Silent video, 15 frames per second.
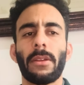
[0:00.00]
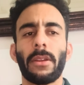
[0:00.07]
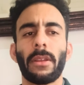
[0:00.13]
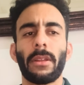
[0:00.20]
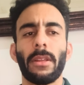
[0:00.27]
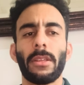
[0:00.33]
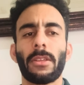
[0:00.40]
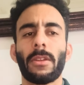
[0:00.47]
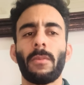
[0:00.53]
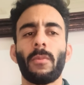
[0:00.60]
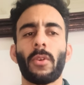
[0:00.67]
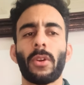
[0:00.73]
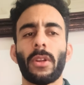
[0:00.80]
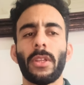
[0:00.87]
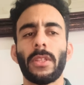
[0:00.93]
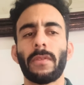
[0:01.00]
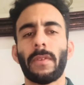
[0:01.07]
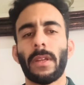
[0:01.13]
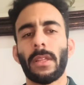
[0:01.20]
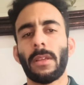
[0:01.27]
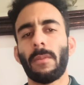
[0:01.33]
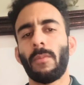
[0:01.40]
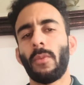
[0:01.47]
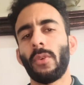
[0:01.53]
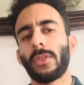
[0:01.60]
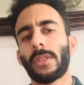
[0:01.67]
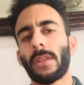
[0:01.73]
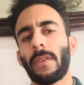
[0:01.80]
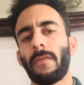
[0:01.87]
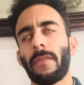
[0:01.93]
regression models were the
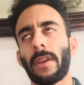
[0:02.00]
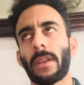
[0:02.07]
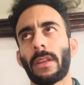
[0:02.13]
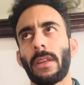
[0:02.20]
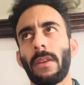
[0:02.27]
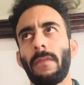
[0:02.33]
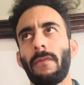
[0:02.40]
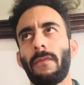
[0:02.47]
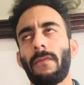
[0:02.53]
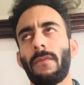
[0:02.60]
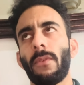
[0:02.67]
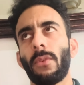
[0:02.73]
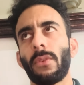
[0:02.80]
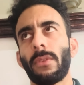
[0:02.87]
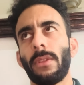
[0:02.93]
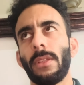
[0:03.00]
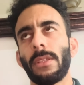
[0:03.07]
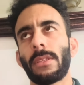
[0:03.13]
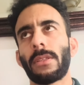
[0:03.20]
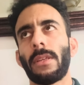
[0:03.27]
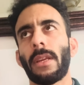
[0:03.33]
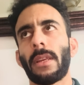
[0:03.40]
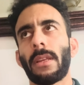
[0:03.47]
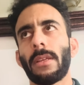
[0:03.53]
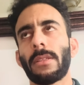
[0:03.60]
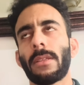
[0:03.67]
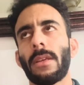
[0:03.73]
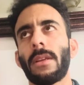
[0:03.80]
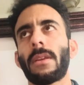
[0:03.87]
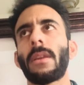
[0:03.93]
most effective for this
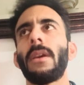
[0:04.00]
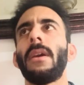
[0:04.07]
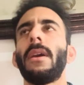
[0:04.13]
dataset,